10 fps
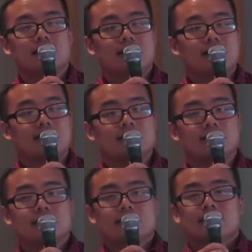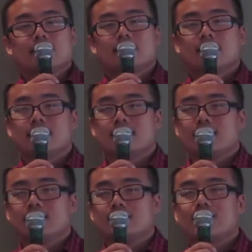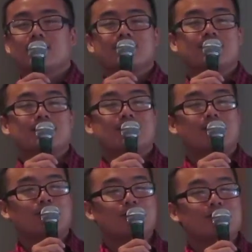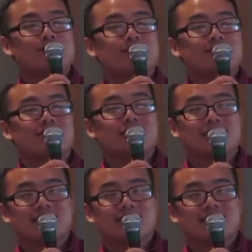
and God, and, and uh, I was talking to this older sister.